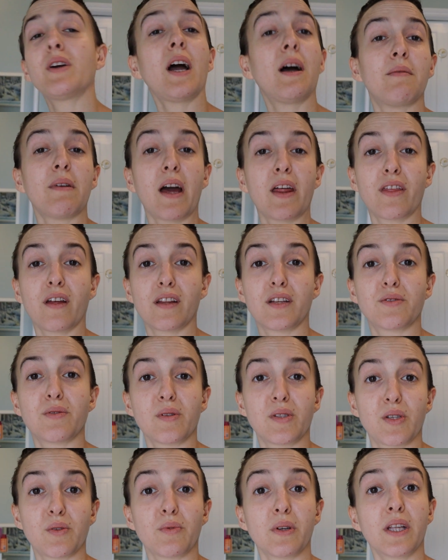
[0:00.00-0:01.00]
yeah, I thought this
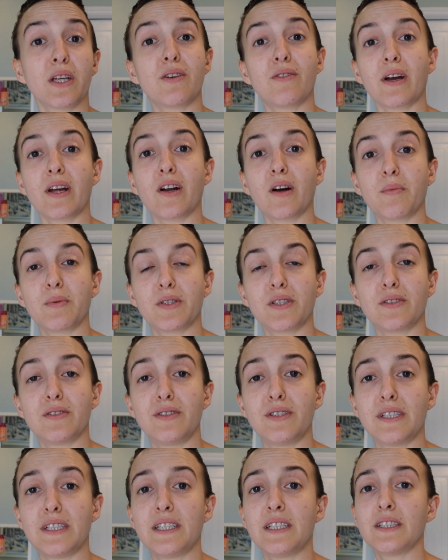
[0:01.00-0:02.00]
was a really great
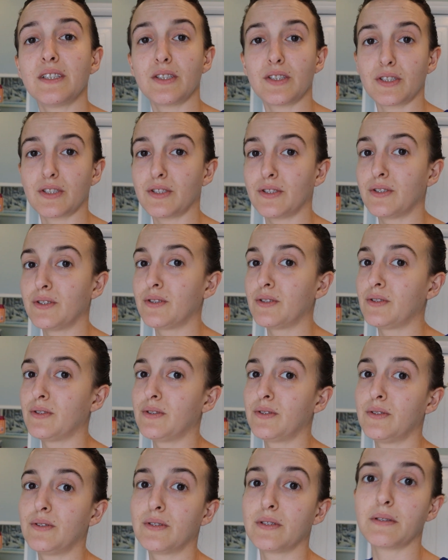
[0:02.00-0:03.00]
opportunity
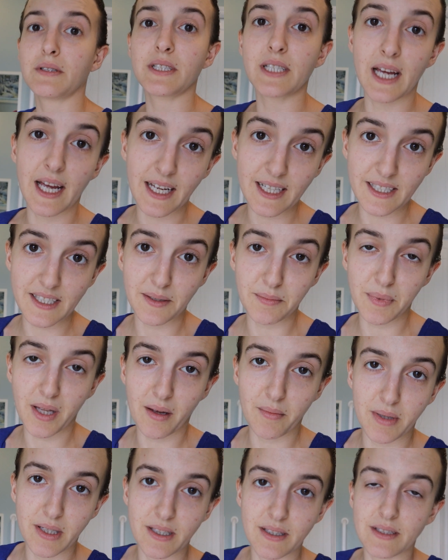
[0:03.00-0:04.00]
to take some
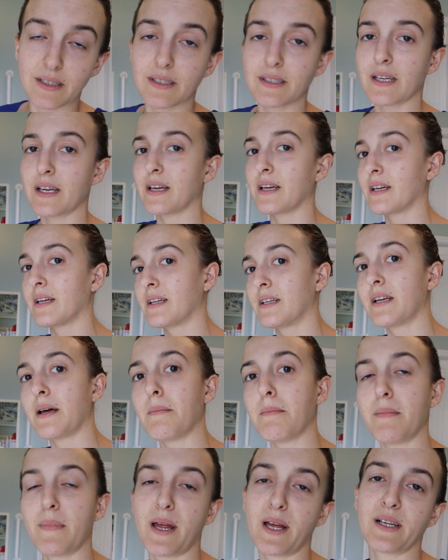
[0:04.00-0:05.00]
lemons
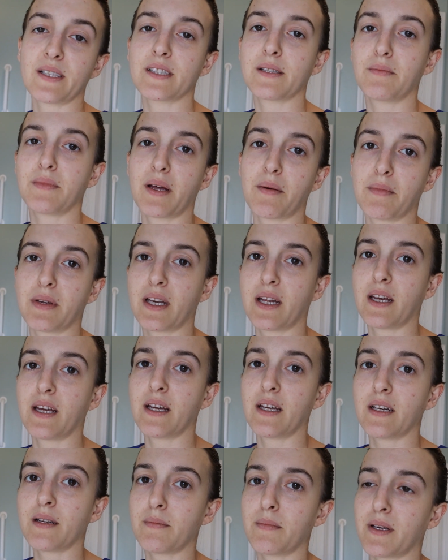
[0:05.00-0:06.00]
and make some
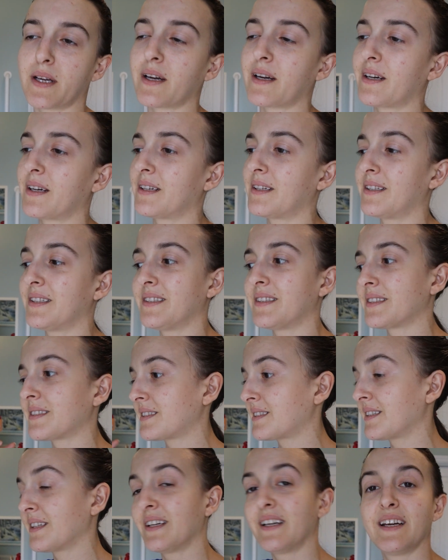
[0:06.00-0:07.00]
lemonade,
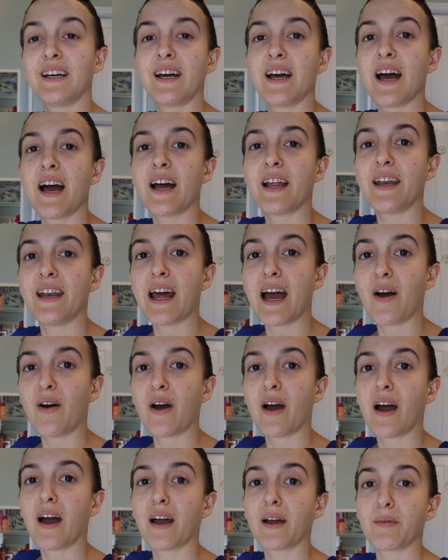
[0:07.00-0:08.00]
because now
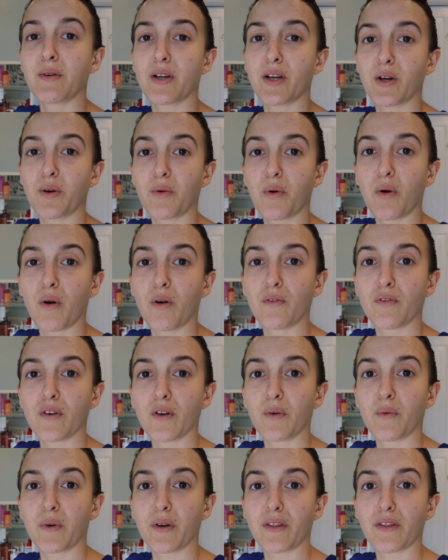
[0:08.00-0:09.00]
I'm gonna go
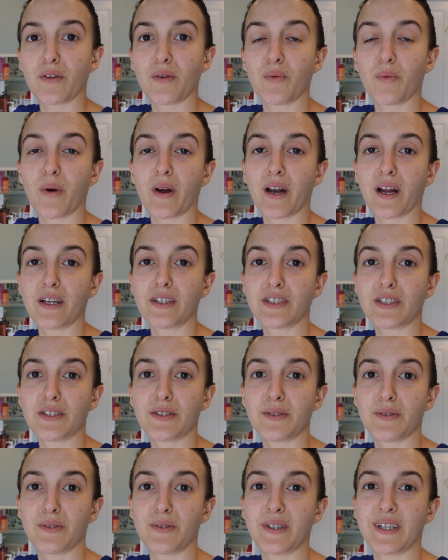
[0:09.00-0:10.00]
over with you what I
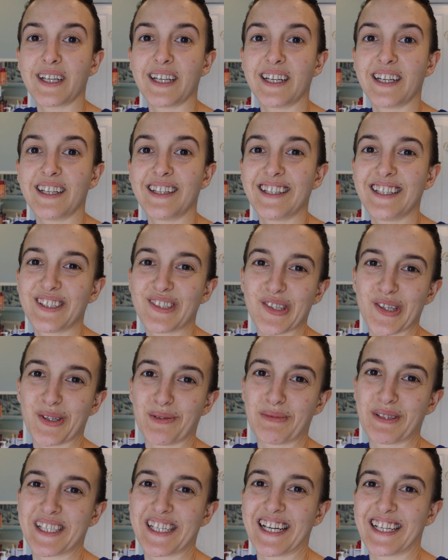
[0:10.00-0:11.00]
do in these
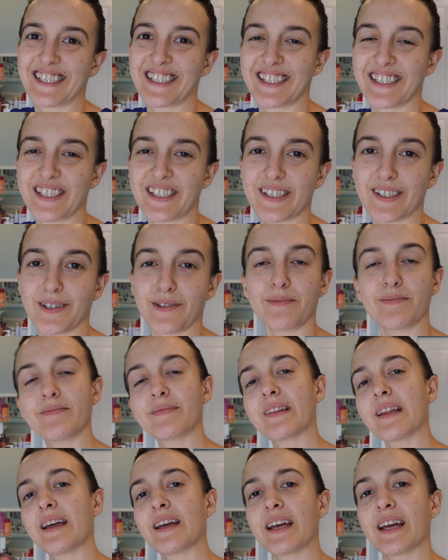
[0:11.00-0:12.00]
circumstances, so
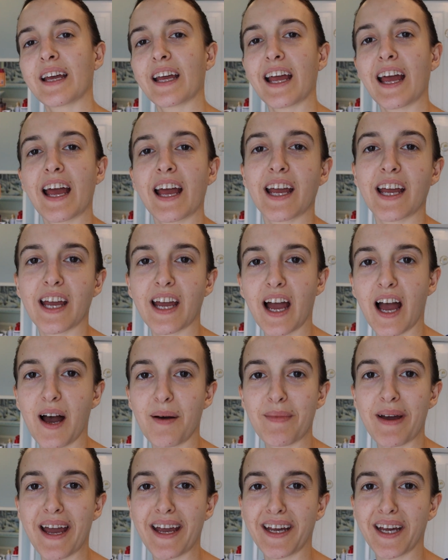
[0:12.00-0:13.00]

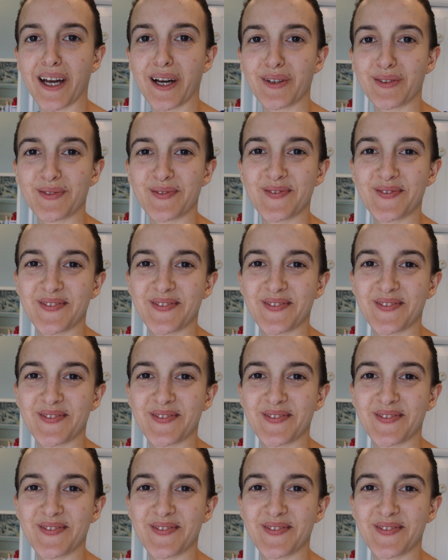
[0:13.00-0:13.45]
come hang out.